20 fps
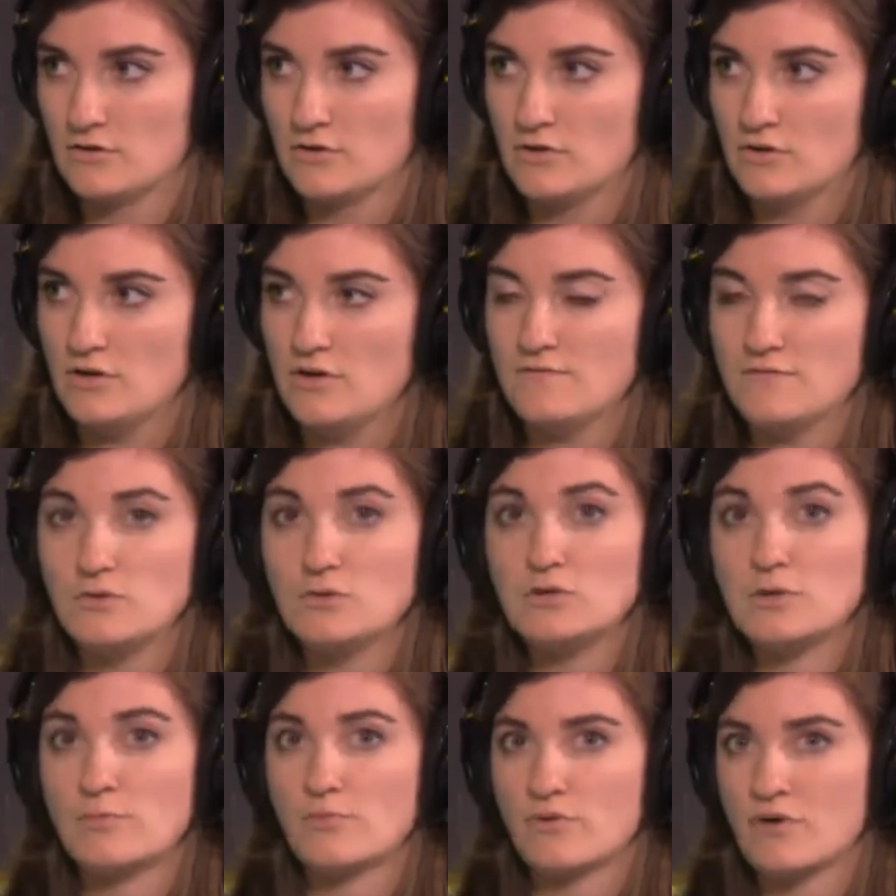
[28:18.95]
If you
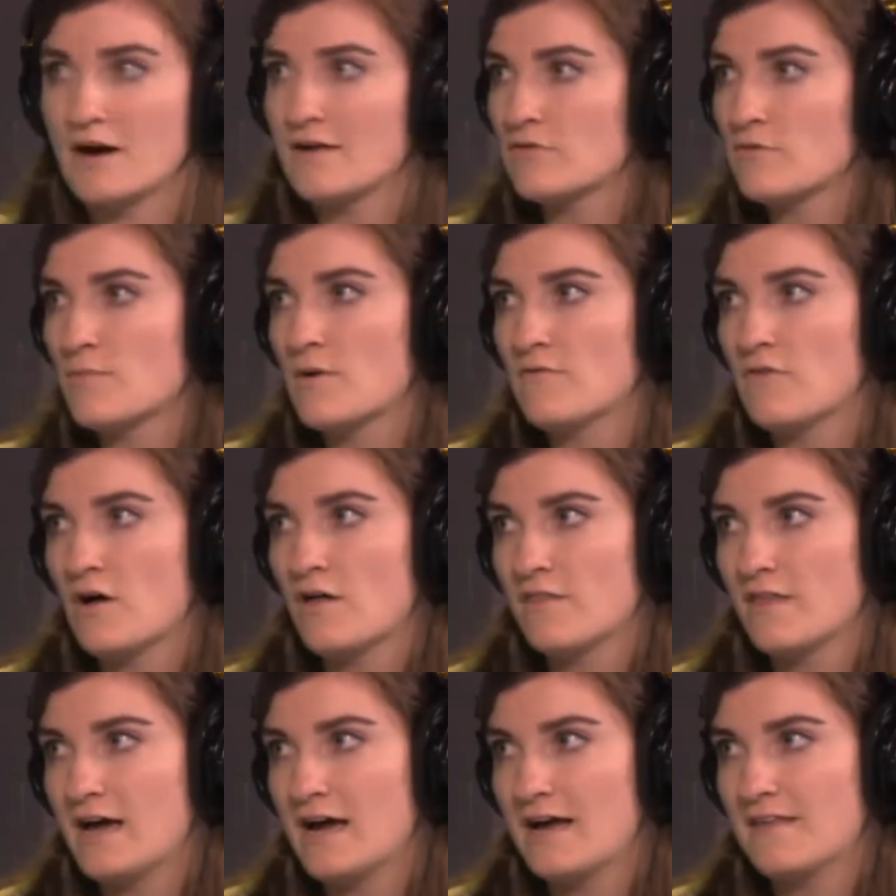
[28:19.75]
deprive them of all
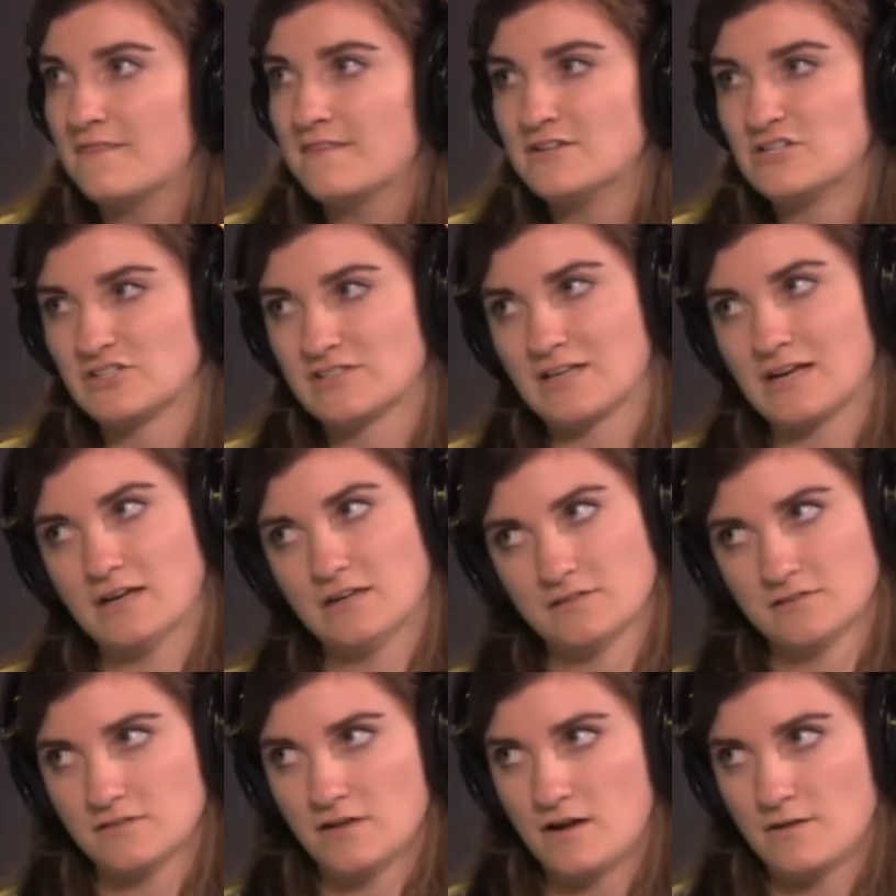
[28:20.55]
that, they just kind of
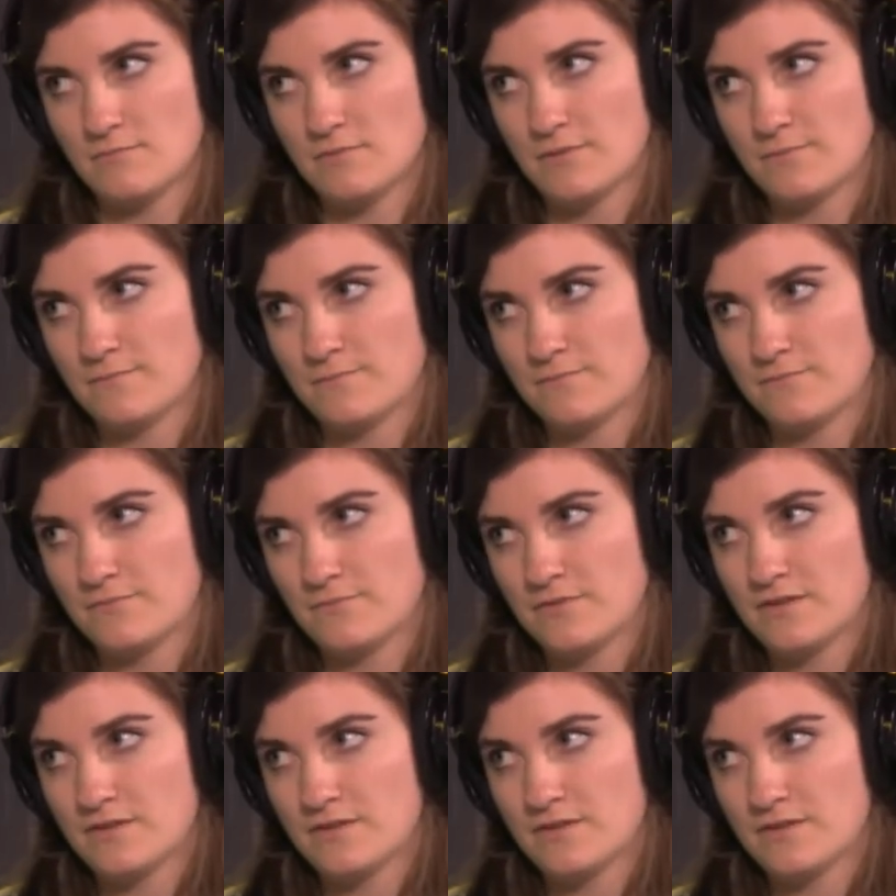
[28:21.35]
stop. Right.